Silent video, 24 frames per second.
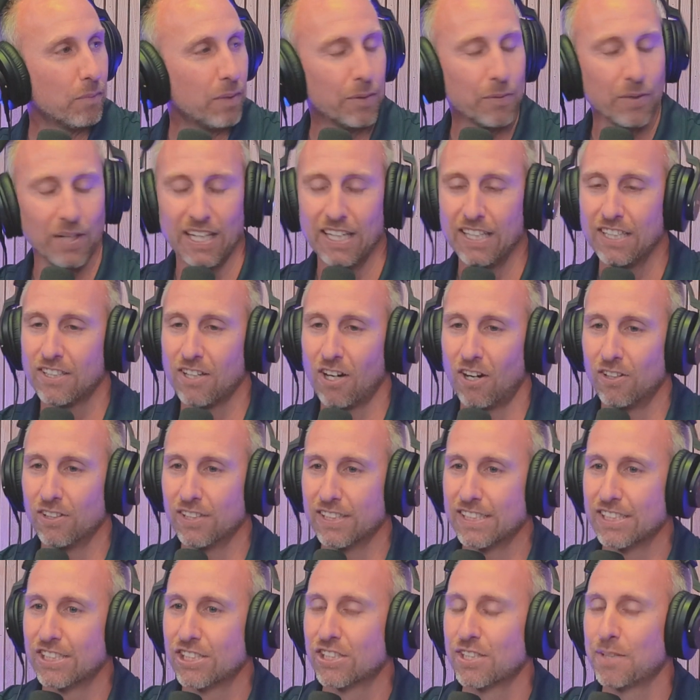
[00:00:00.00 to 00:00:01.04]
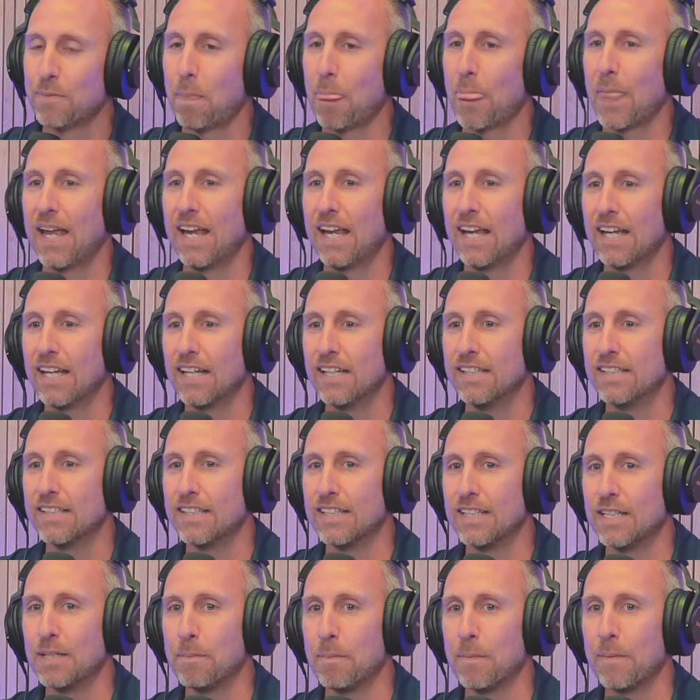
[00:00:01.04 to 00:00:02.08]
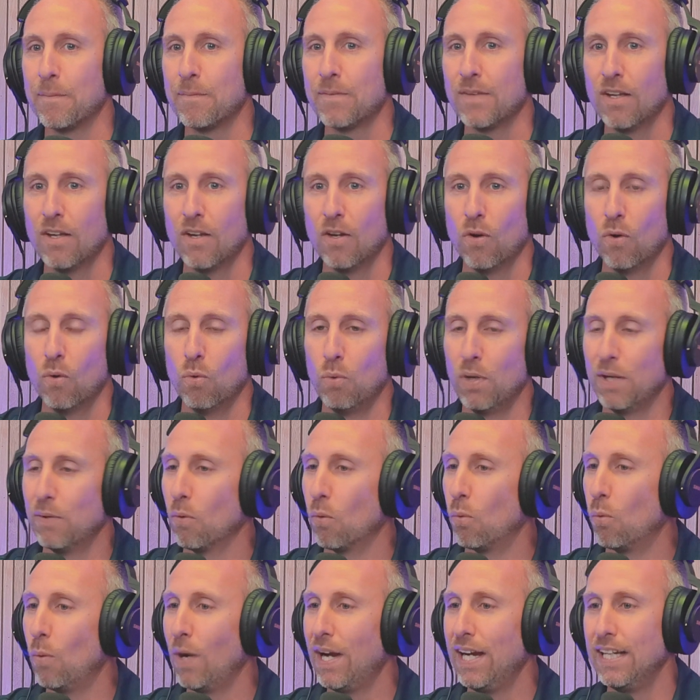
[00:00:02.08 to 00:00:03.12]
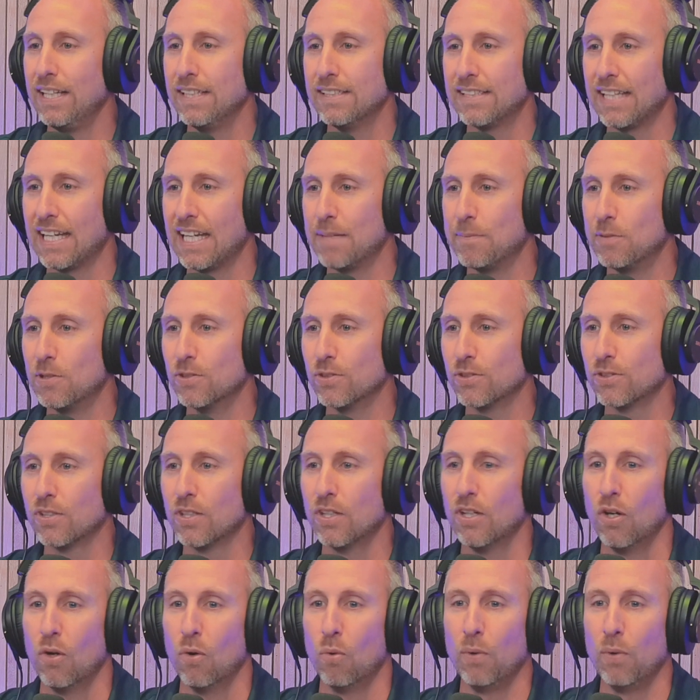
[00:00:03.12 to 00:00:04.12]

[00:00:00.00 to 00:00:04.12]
We were in college and um, we were waiting tables.